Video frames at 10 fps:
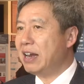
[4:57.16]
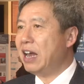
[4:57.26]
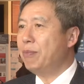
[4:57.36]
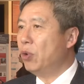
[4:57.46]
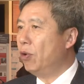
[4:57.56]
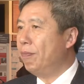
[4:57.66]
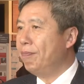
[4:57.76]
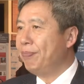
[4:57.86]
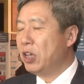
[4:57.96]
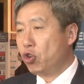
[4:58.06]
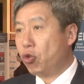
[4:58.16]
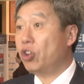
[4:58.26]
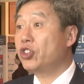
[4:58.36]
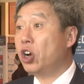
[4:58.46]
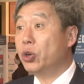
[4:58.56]
lot more
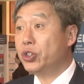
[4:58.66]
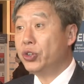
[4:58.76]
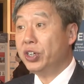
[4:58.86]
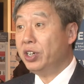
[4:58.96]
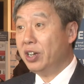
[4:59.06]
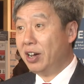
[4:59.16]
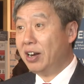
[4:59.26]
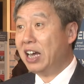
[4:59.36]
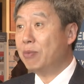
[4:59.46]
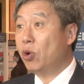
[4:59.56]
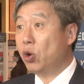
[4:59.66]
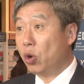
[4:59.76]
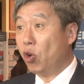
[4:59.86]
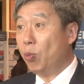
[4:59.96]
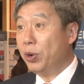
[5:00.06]
cross-culturally, a lot more
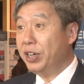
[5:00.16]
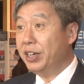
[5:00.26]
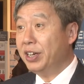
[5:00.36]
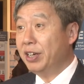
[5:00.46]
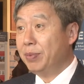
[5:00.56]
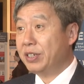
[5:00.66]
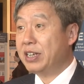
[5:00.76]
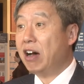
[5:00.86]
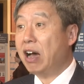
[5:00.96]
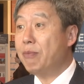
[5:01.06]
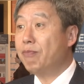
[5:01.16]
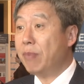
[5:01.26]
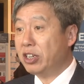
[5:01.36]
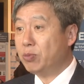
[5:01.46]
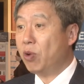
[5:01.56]
globally, because now I'm
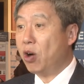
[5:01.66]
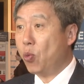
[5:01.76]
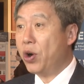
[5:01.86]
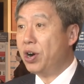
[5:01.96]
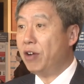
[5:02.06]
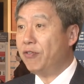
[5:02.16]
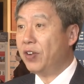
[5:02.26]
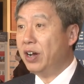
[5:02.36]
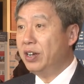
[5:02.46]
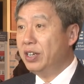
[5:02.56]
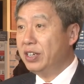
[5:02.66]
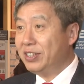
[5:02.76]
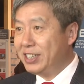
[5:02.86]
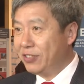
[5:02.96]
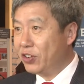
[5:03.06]
much more aware of
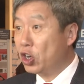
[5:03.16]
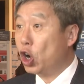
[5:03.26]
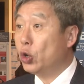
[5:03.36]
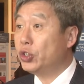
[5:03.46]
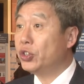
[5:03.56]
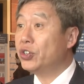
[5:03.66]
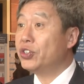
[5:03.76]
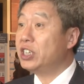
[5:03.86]
different cultures,